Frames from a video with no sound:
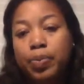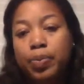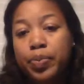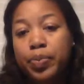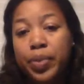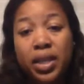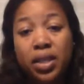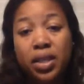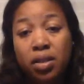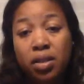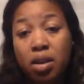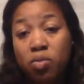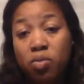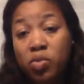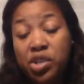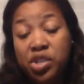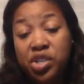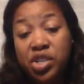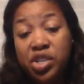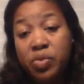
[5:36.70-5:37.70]
based on
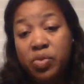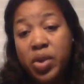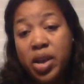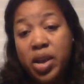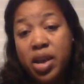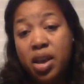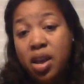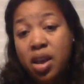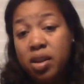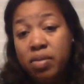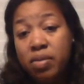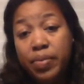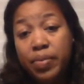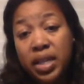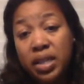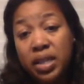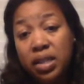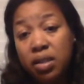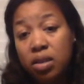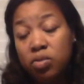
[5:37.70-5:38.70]
what she read and
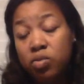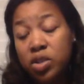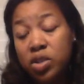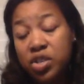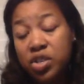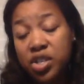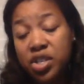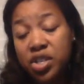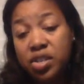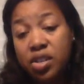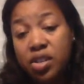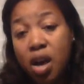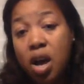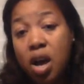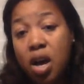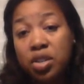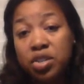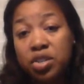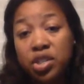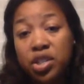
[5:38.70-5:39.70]
based on what she
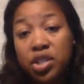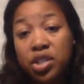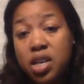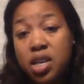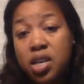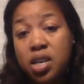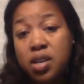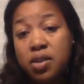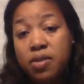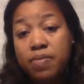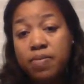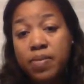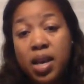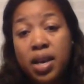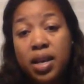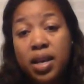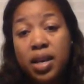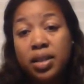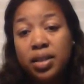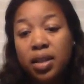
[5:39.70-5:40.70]
saw, she
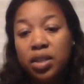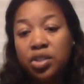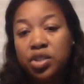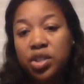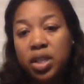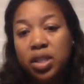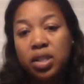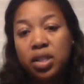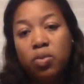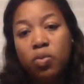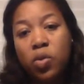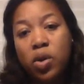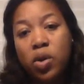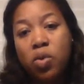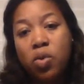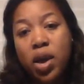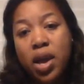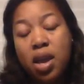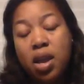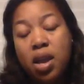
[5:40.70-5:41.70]
suggested we
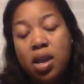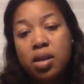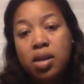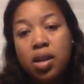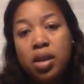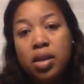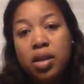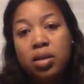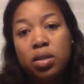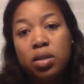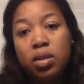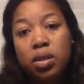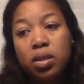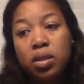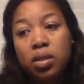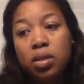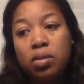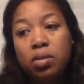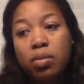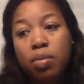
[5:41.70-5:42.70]
wait
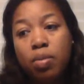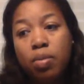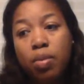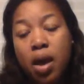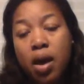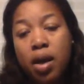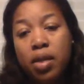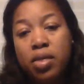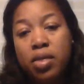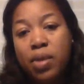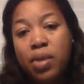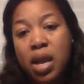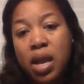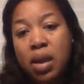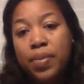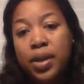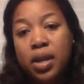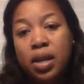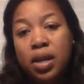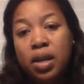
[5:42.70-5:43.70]
until the
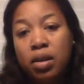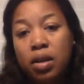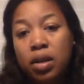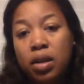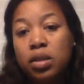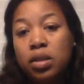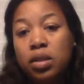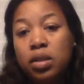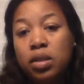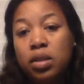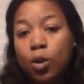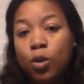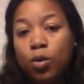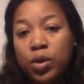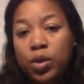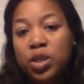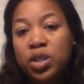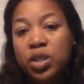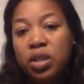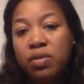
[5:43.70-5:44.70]
baby is 2,
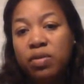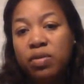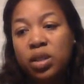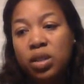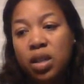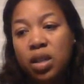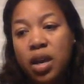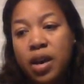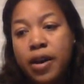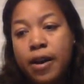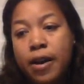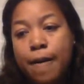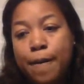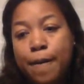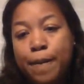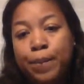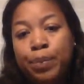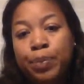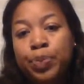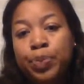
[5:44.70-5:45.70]
which gives
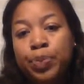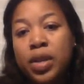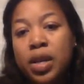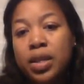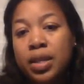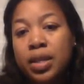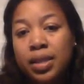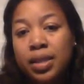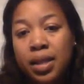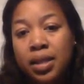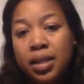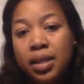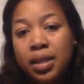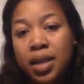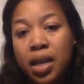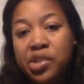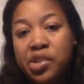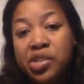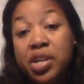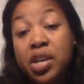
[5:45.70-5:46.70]
the
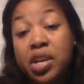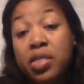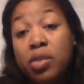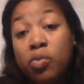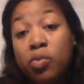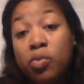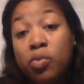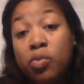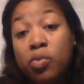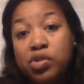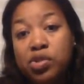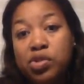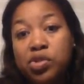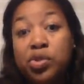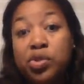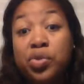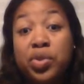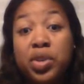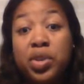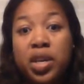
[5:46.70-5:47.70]
C-section and the rupture
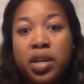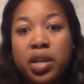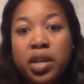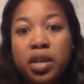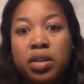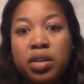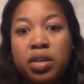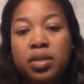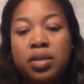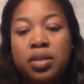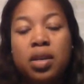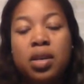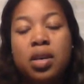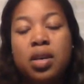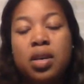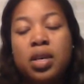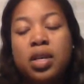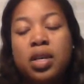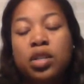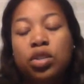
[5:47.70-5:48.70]
2 years
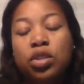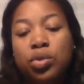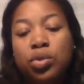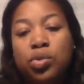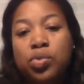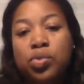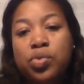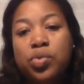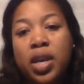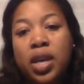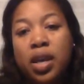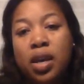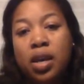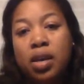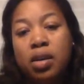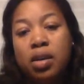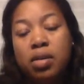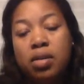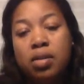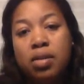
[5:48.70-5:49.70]
to
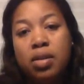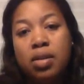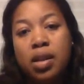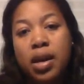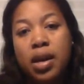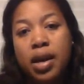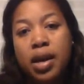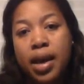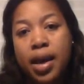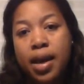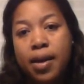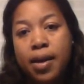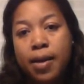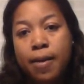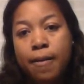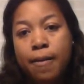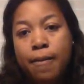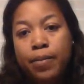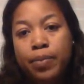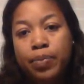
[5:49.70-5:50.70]
heal.
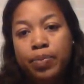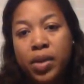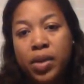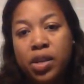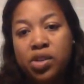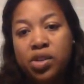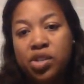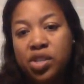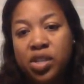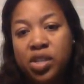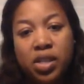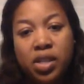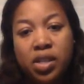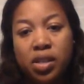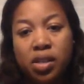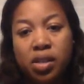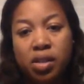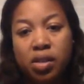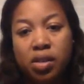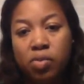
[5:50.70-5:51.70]
And she
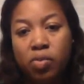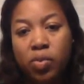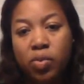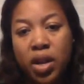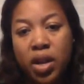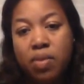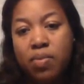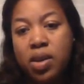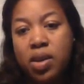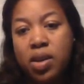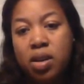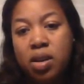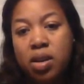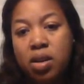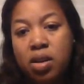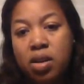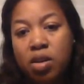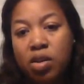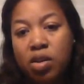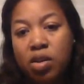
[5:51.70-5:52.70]
didn't recommend,